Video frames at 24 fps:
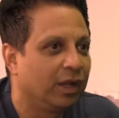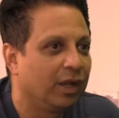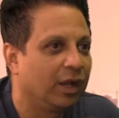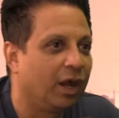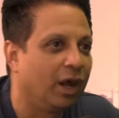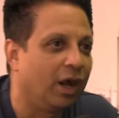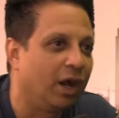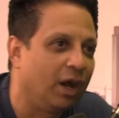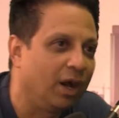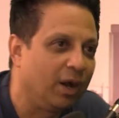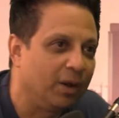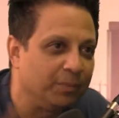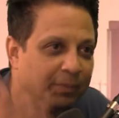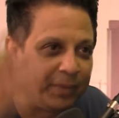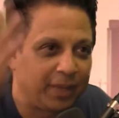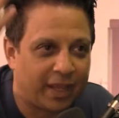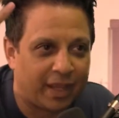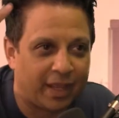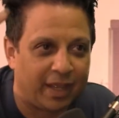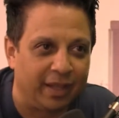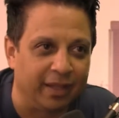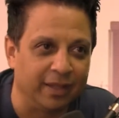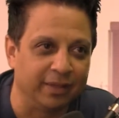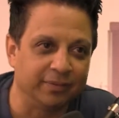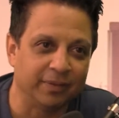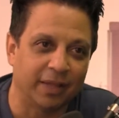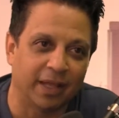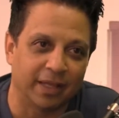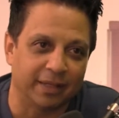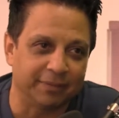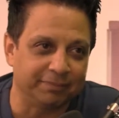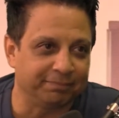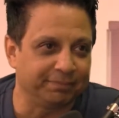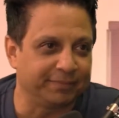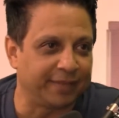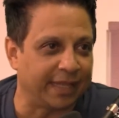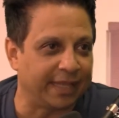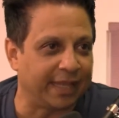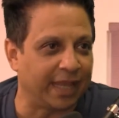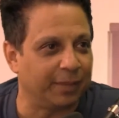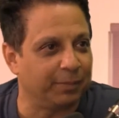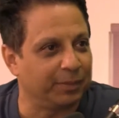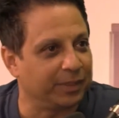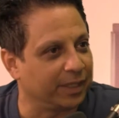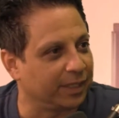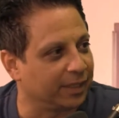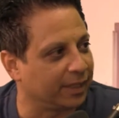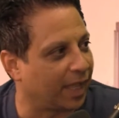Oh man, they gave
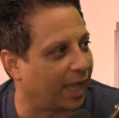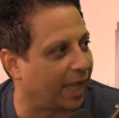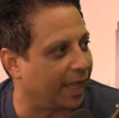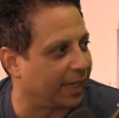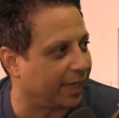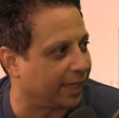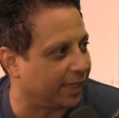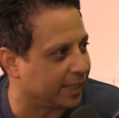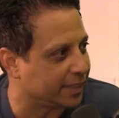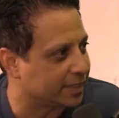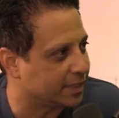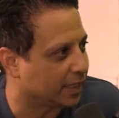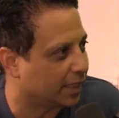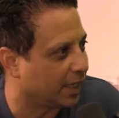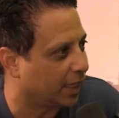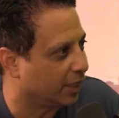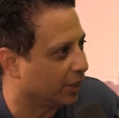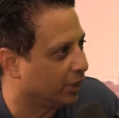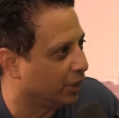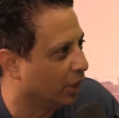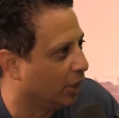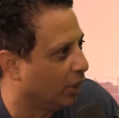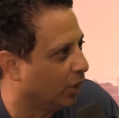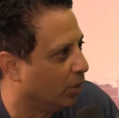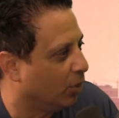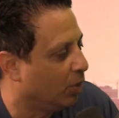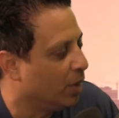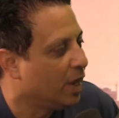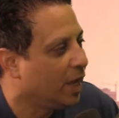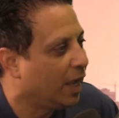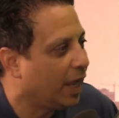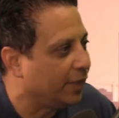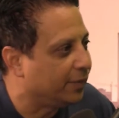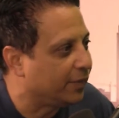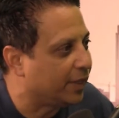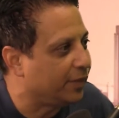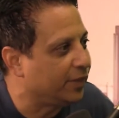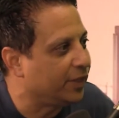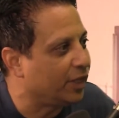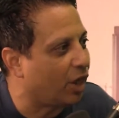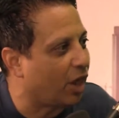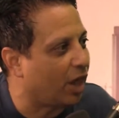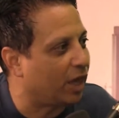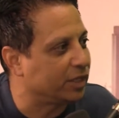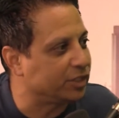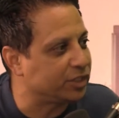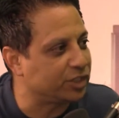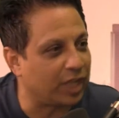me the light. I guess I gotta go. And then the
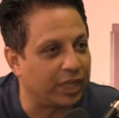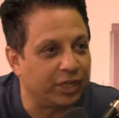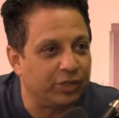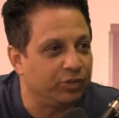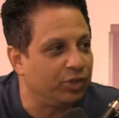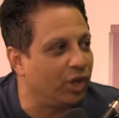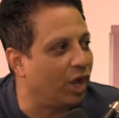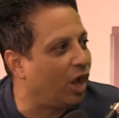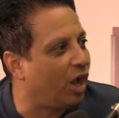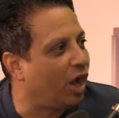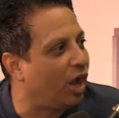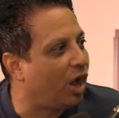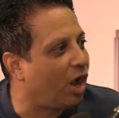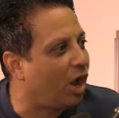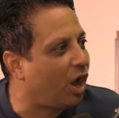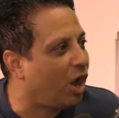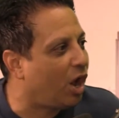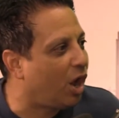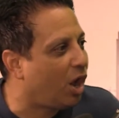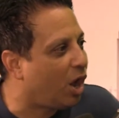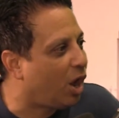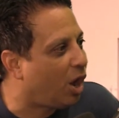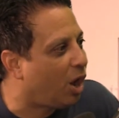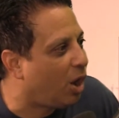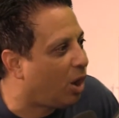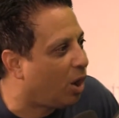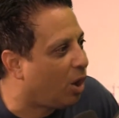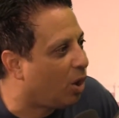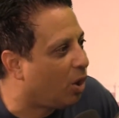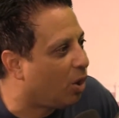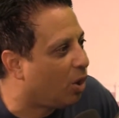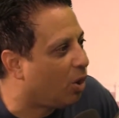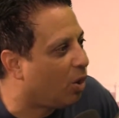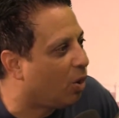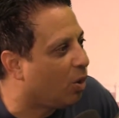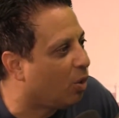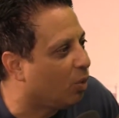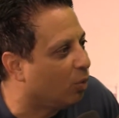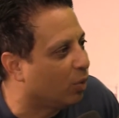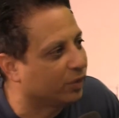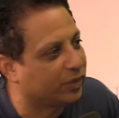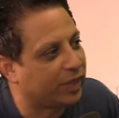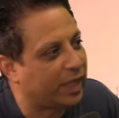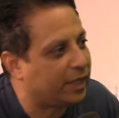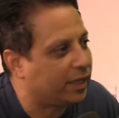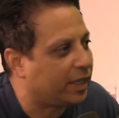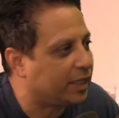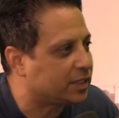audience is like, no.
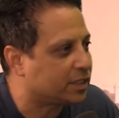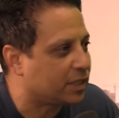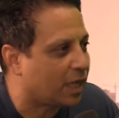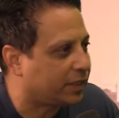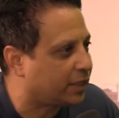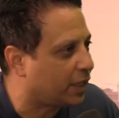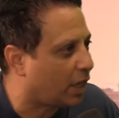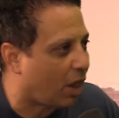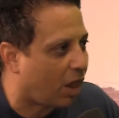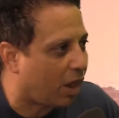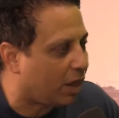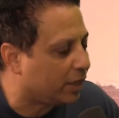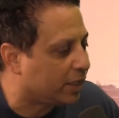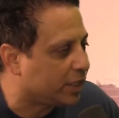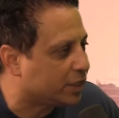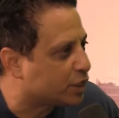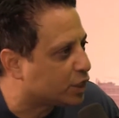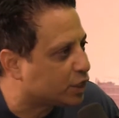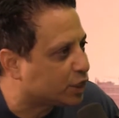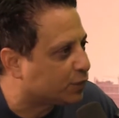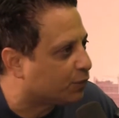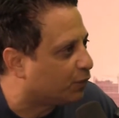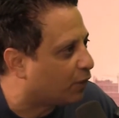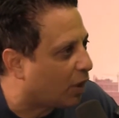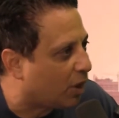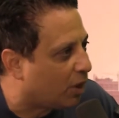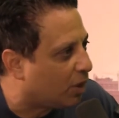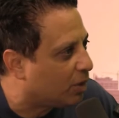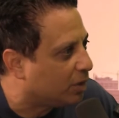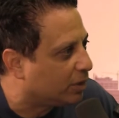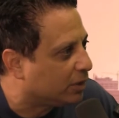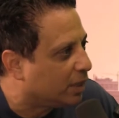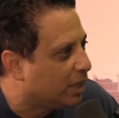Well, it's not the audience's fault.